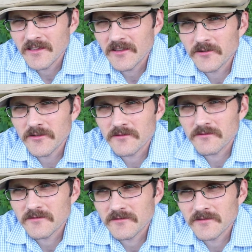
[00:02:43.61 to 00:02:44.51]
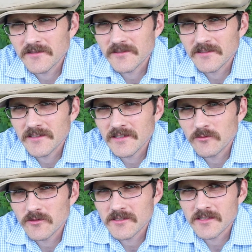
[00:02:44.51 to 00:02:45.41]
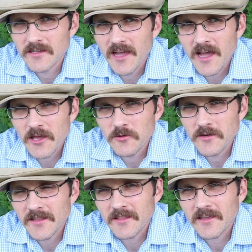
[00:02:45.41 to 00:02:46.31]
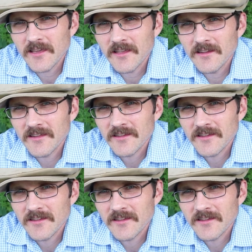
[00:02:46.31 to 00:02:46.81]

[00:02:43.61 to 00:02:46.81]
Either it was the guy who hit the kid,